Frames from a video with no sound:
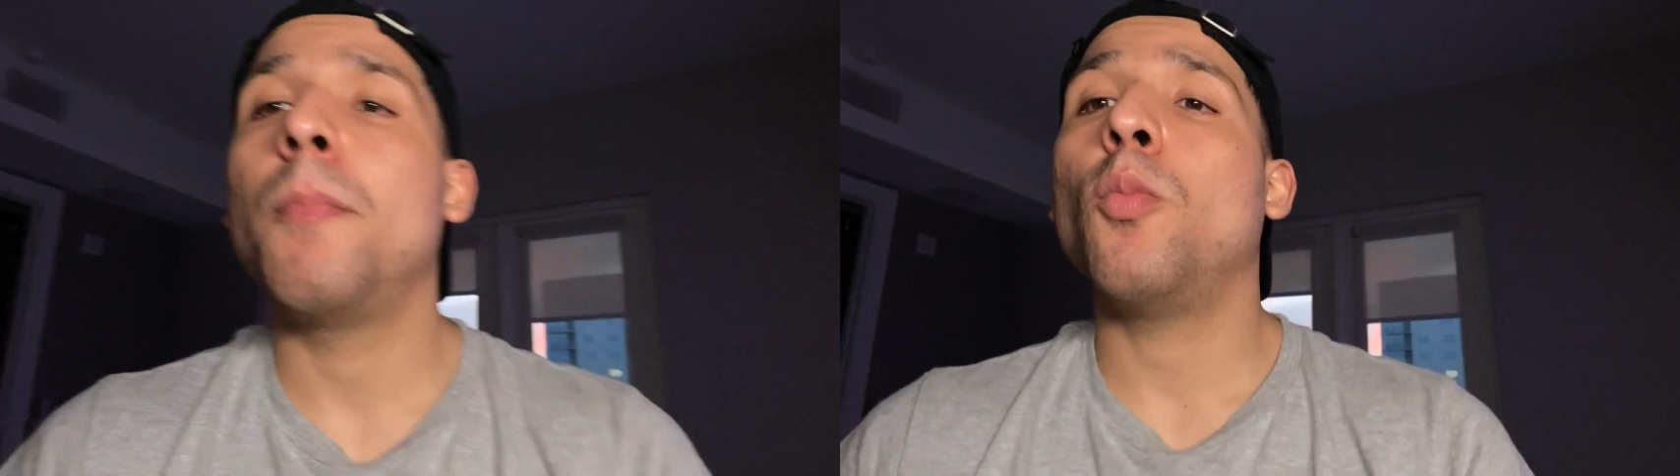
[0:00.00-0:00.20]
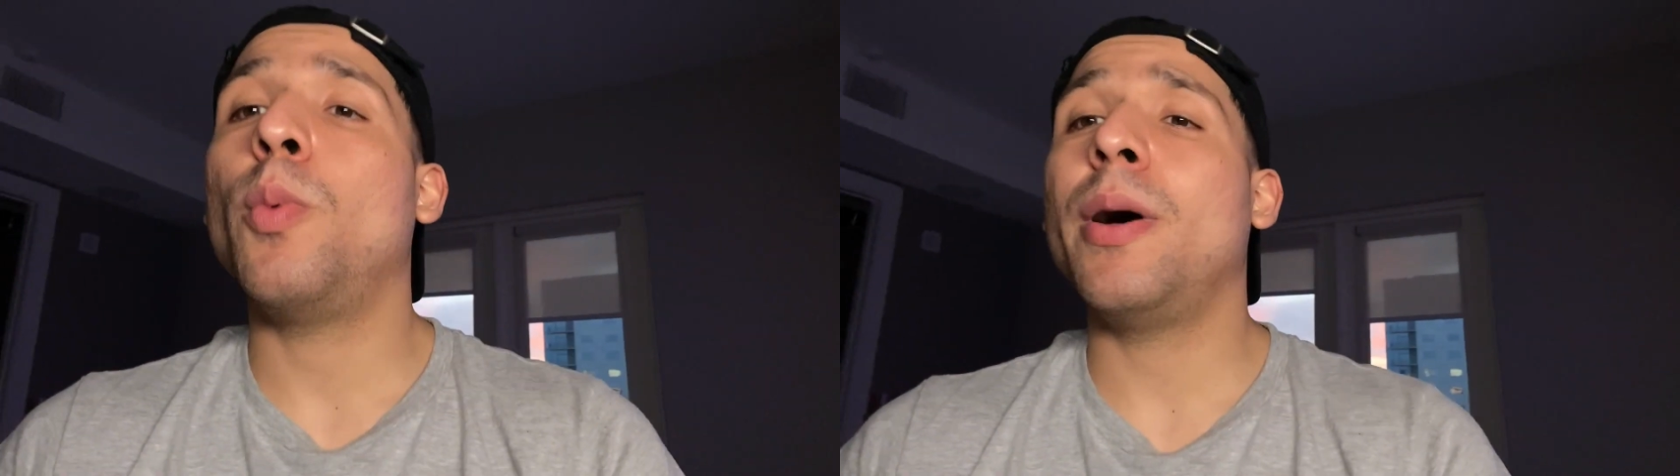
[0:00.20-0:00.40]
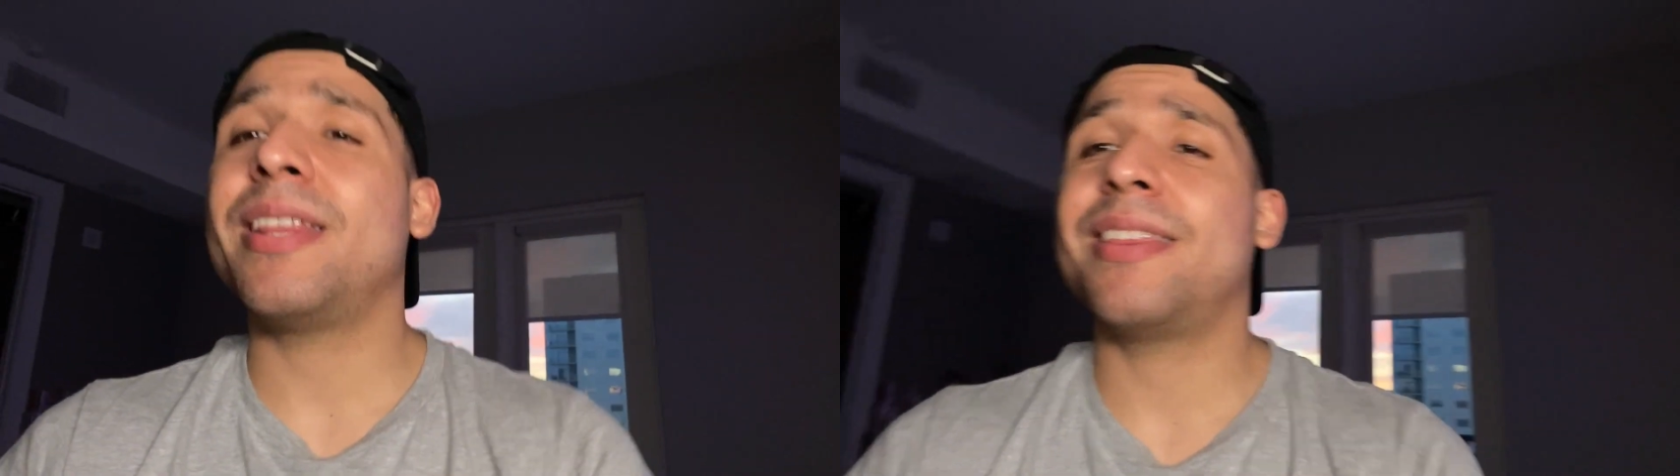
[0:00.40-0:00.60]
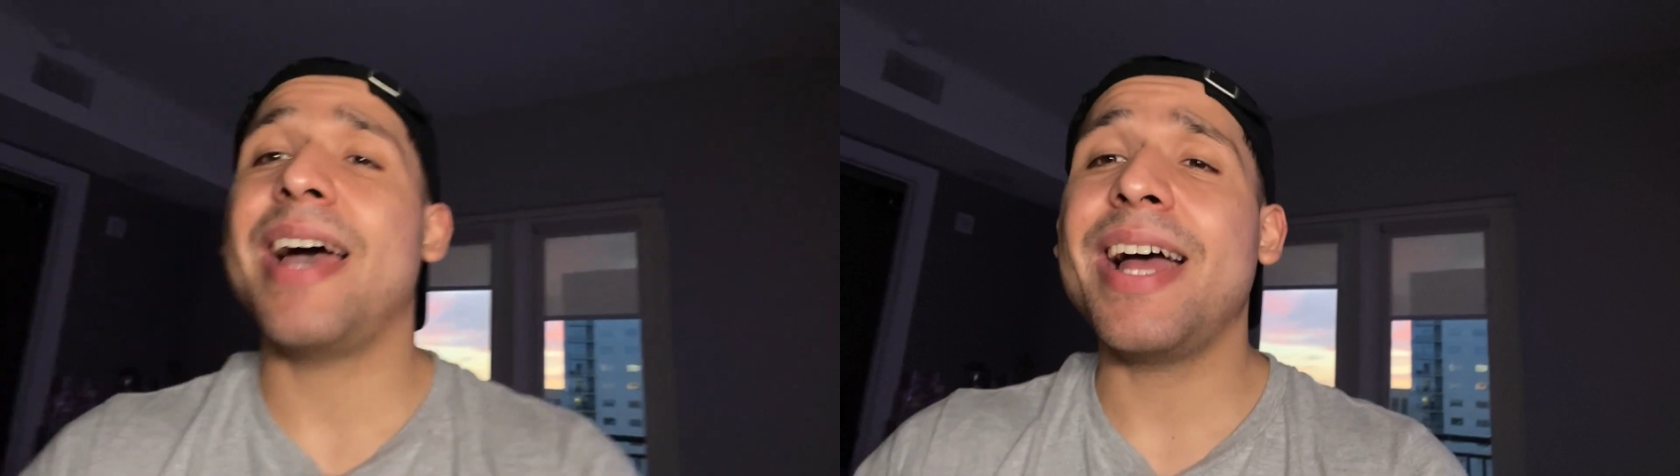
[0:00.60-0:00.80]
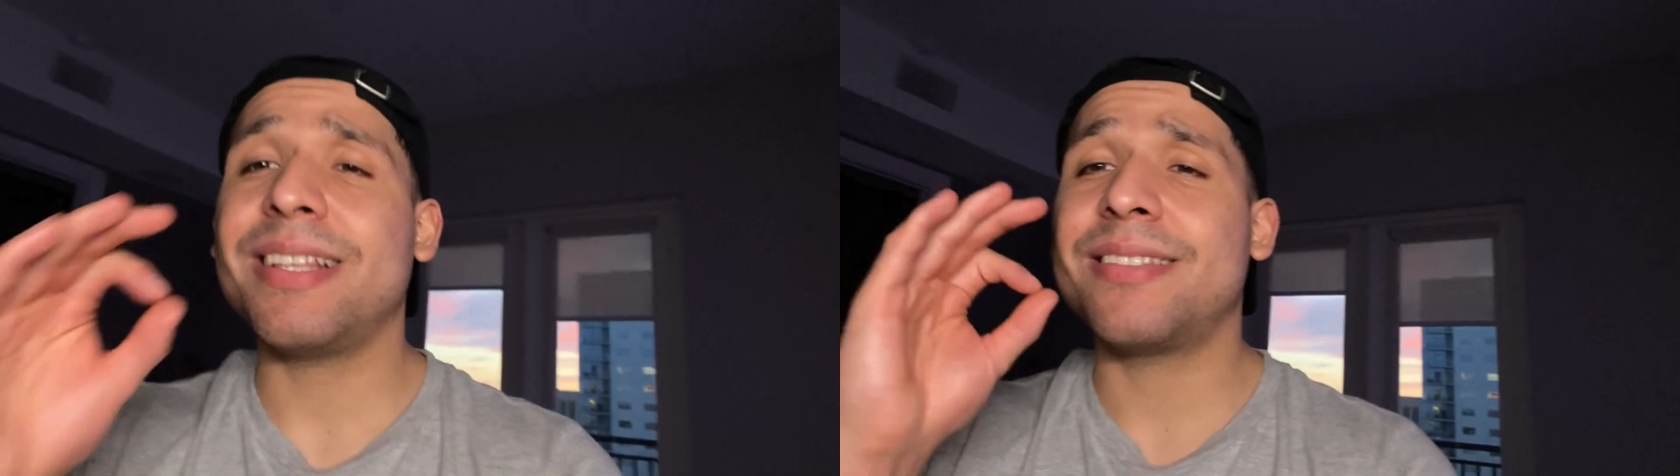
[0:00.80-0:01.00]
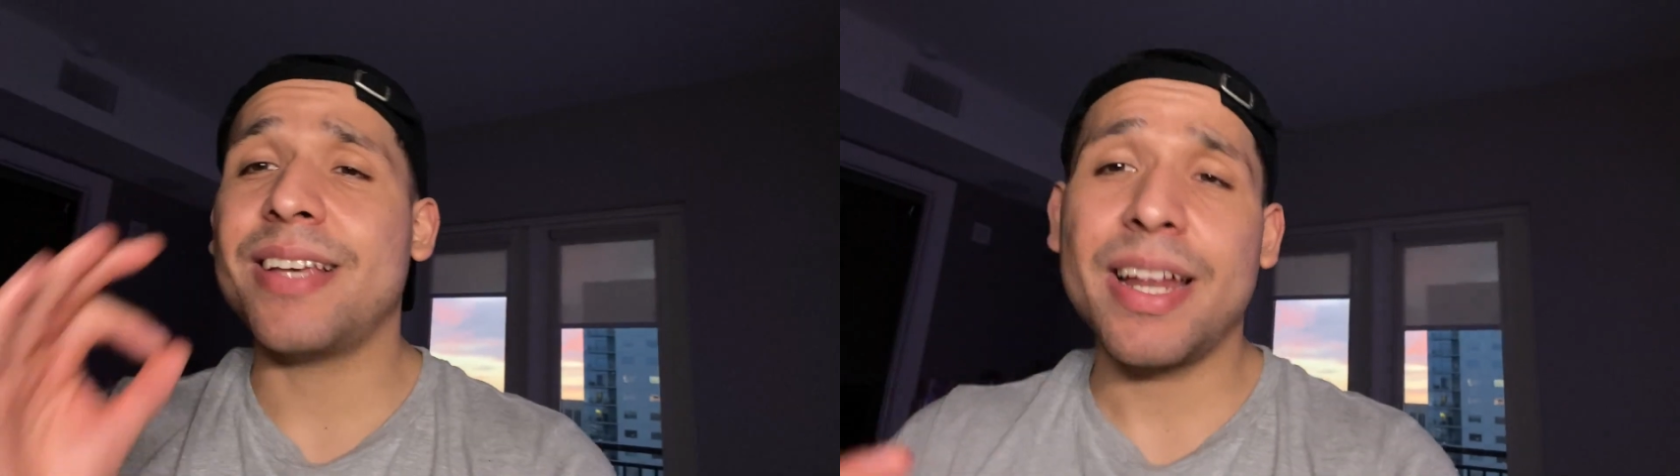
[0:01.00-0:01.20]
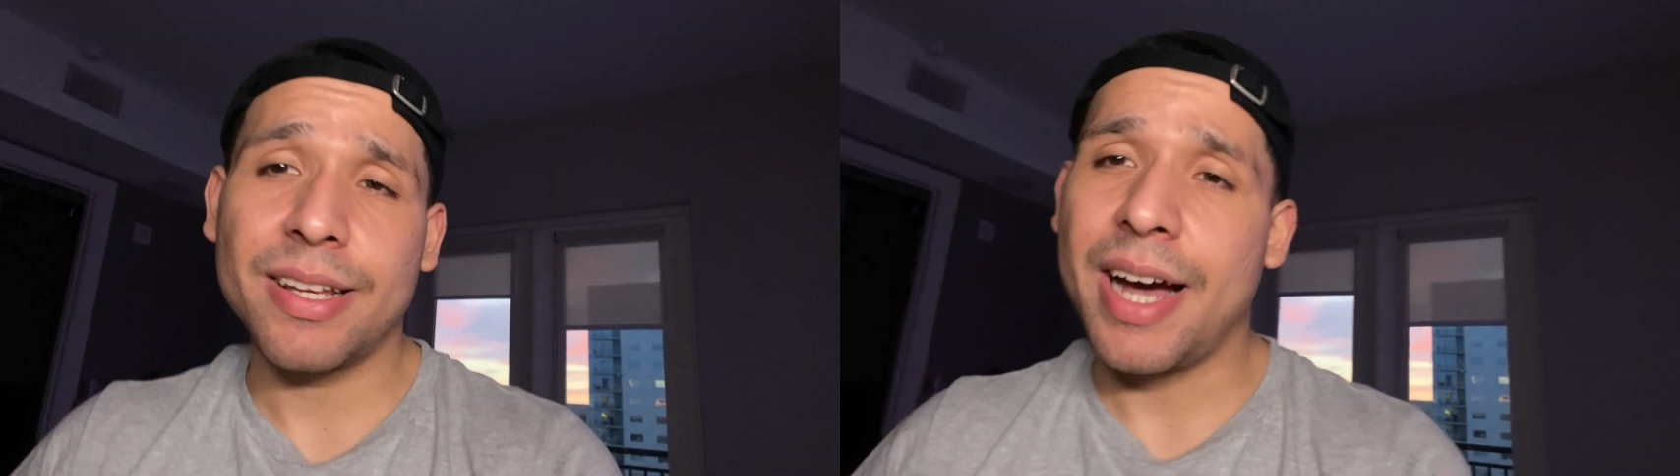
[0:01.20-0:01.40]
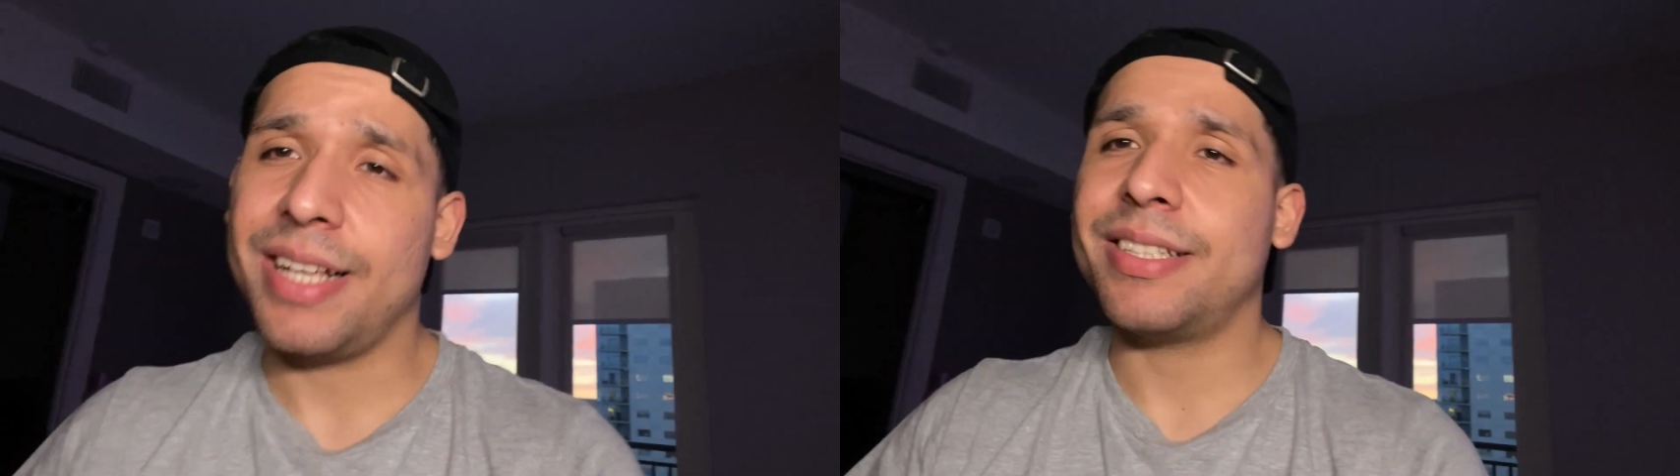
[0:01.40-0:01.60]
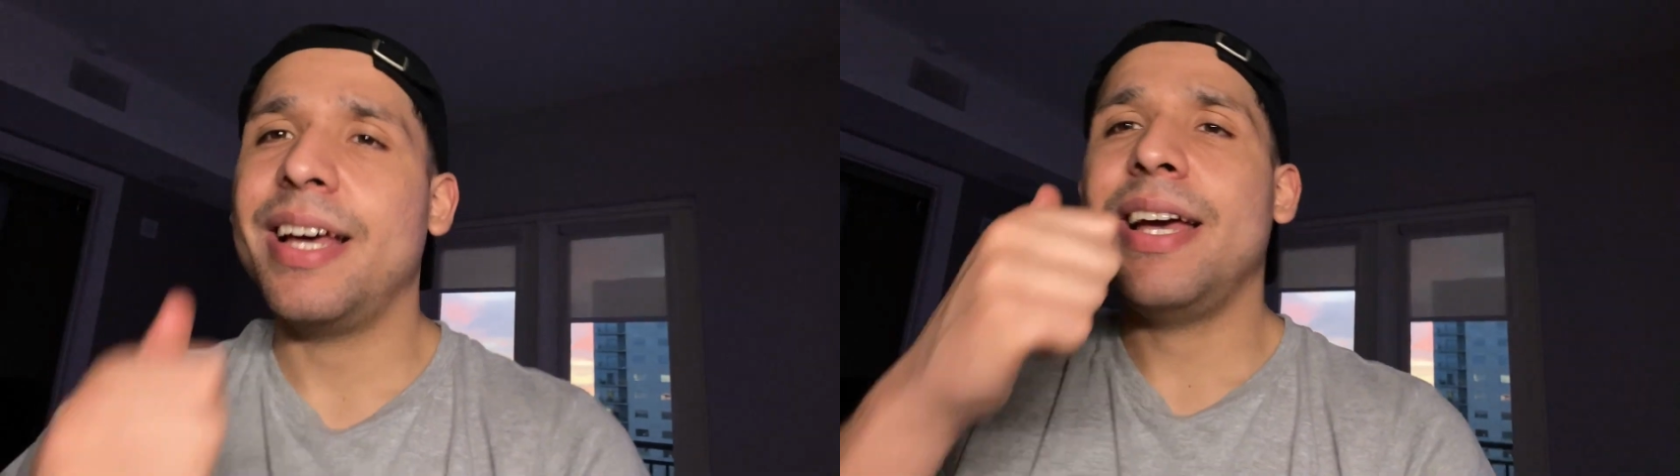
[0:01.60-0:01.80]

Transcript: With that said, guys,